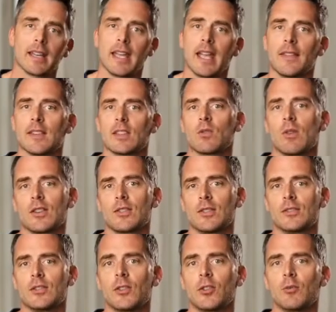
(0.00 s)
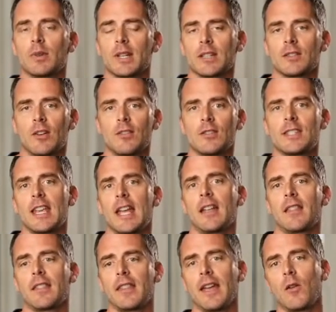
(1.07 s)
kind of had this question too, but it turns
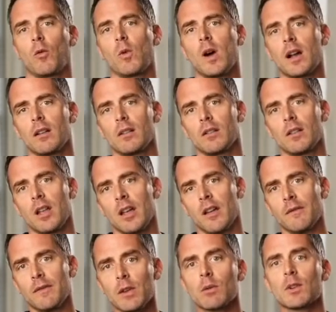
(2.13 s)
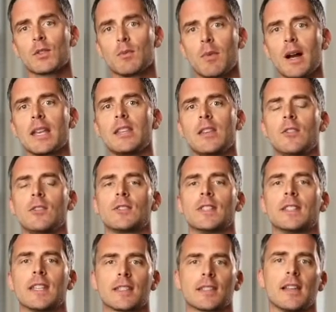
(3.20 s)
out that while viewers might use the
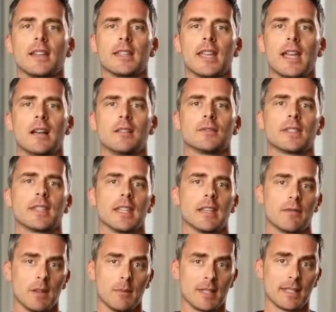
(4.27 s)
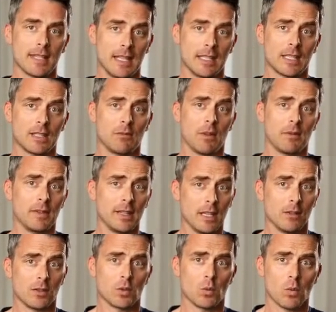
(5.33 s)
dislike count to give them a sense of a
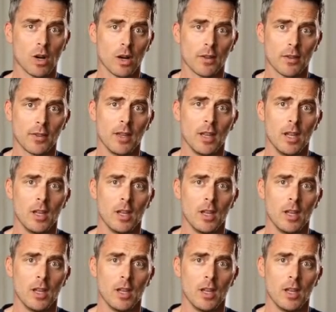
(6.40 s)
video's worth,